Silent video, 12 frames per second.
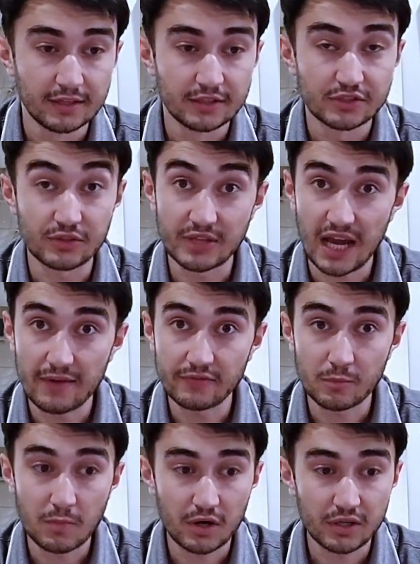So the
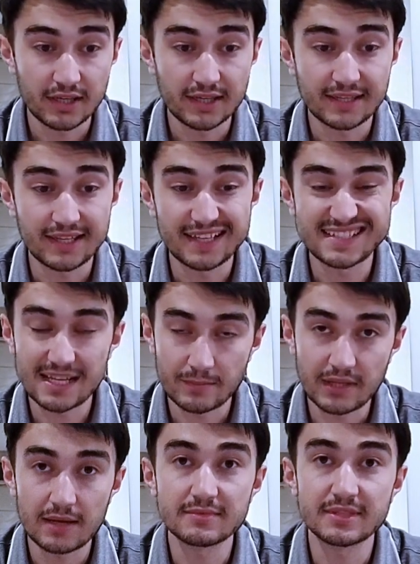aftermarket,
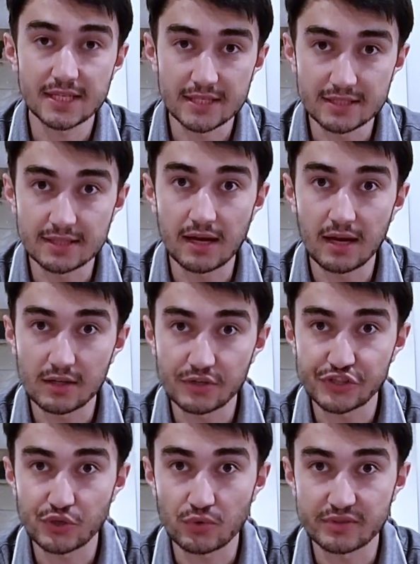sometimes it
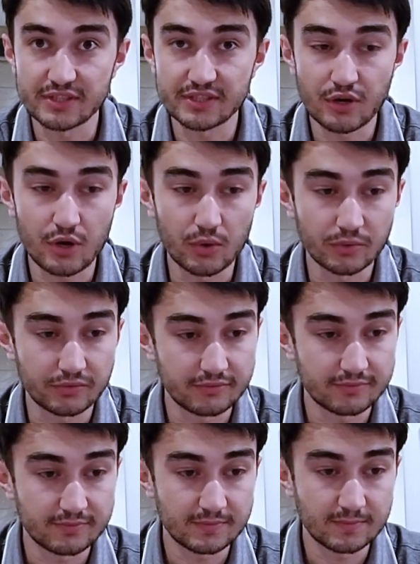shows this code.
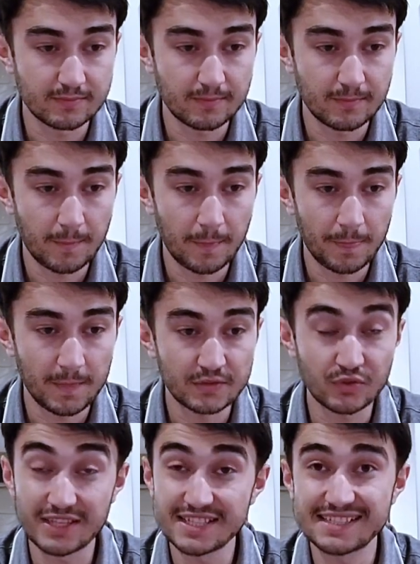
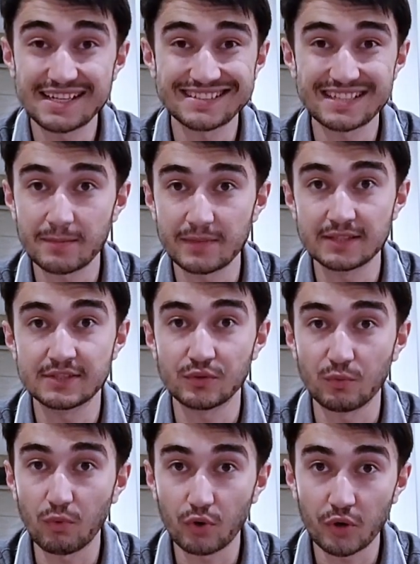So this is not something to
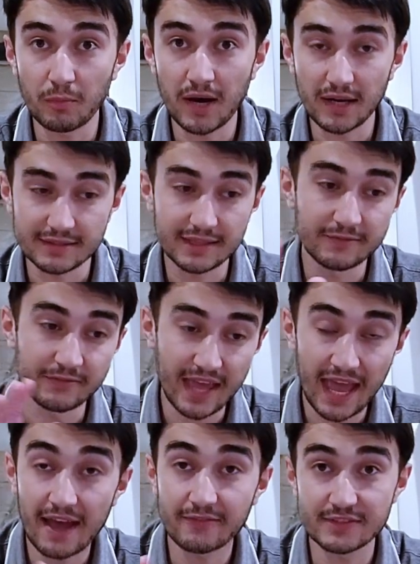worry about. If we
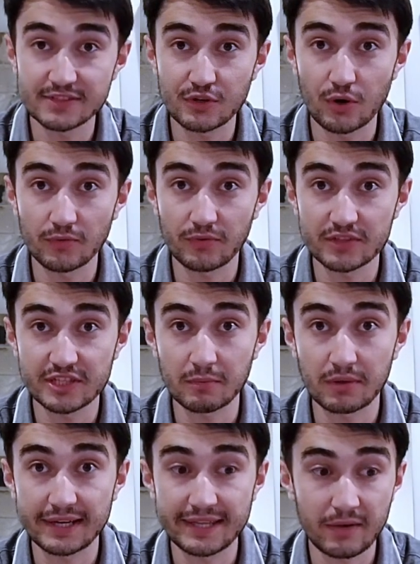have this code, for
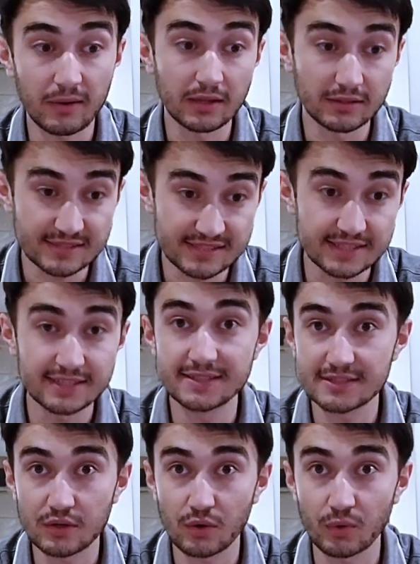example, right now I'll see
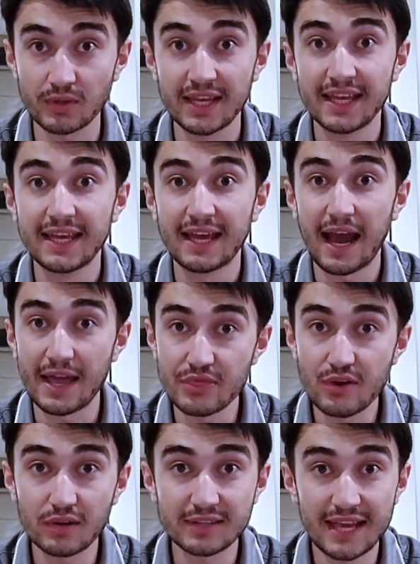this code, I
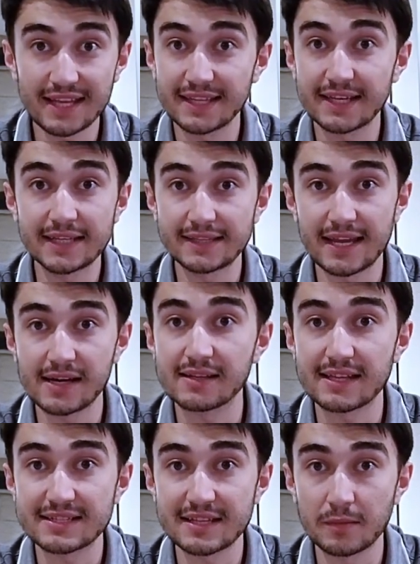know that
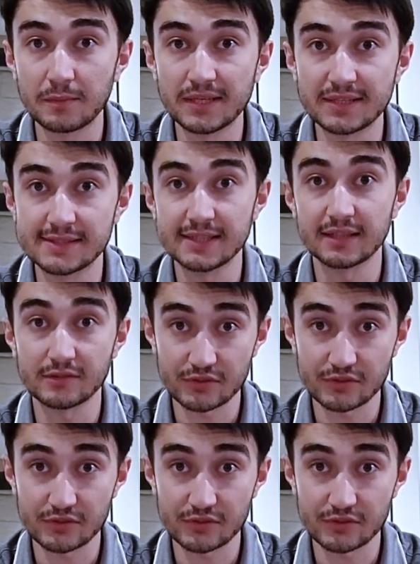that's not a big deal.